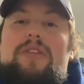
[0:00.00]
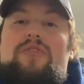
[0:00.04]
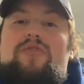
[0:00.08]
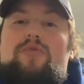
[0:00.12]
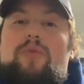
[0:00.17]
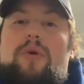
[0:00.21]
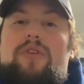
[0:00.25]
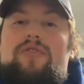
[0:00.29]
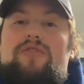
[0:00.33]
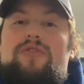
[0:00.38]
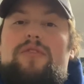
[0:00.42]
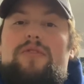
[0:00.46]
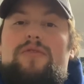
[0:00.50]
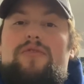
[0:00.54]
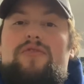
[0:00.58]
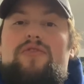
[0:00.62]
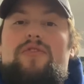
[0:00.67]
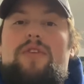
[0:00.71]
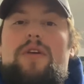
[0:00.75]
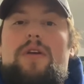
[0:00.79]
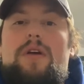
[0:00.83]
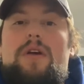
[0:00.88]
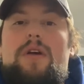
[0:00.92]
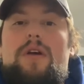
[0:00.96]

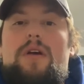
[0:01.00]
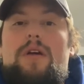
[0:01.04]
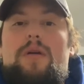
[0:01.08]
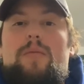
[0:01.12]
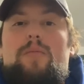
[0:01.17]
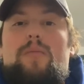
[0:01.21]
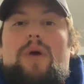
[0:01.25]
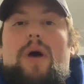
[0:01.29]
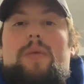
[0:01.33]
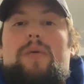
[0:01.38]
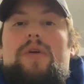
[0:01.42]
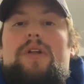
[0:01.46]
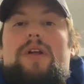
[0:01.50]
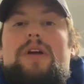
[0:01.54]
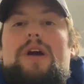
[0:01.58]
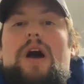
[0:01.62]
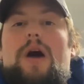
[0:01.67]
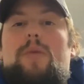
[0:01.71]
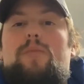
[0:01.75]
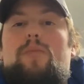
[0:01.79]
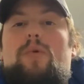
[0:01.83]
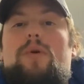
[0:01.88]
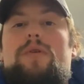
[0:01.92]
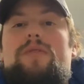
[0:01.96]
sweatshirts. Probably going to
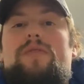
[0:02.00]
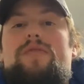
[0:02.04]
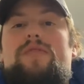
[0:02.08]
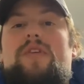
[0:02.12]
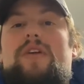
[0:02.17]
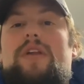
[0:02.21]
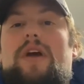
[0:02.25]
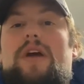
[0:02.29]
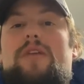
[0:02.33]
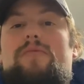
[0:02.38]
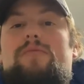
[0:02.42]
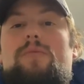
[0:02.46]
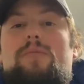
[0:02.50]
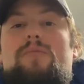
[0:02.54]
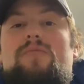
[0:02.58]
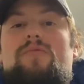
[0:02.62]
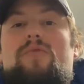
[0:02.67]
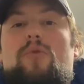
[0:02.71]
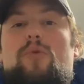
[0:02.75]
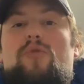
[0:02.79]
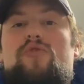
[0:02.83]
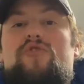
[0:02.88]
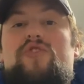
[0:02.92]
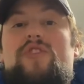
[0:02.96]
cop one tonight from
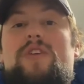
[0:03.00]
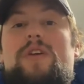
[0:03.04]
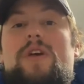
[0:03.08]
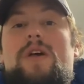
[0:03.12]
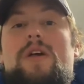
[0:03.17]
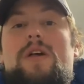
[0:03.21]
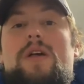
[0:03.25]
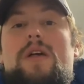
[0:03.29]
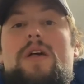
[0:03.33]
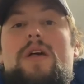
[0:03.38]
Forcey.